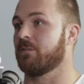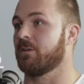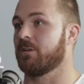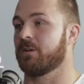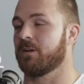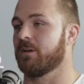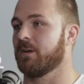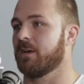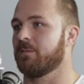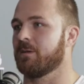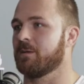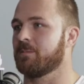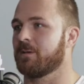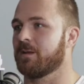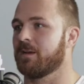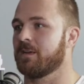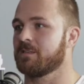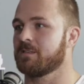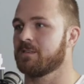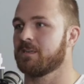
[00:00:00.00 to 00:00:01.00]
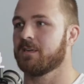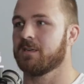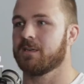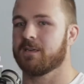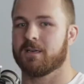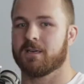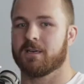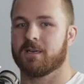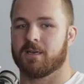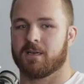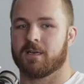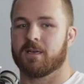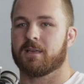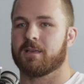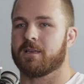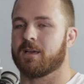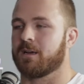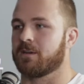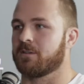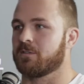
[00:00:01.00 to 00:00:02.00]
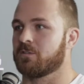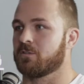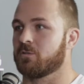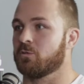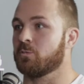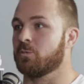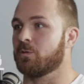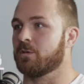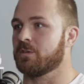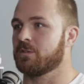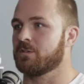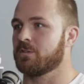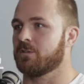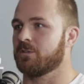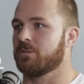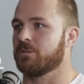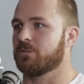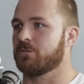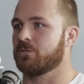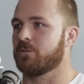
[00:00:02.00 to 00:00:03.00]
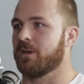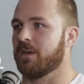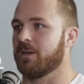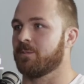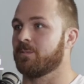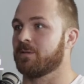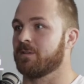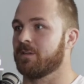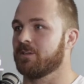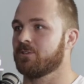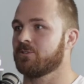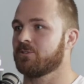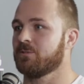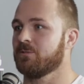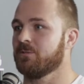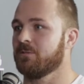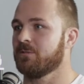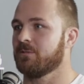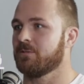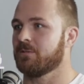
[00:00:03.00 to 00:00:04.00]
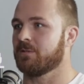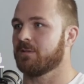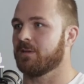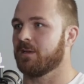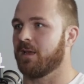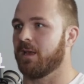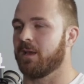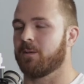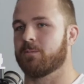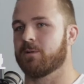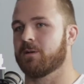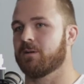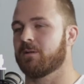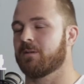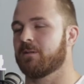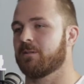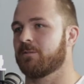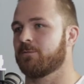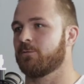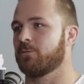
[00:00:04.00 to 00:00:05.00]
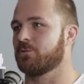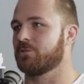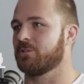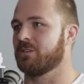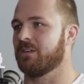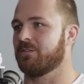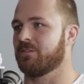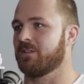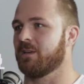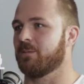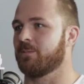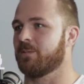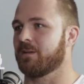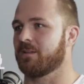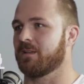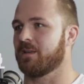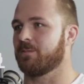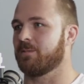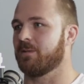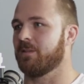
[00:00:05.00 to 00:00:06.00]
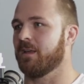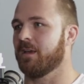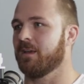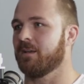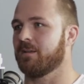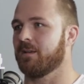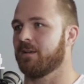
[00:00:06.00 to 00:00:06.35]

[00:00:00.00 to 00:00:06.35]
I don't know how many players, young schoolboys who sort of had potential. And we were fortunate enough to get picked up in that.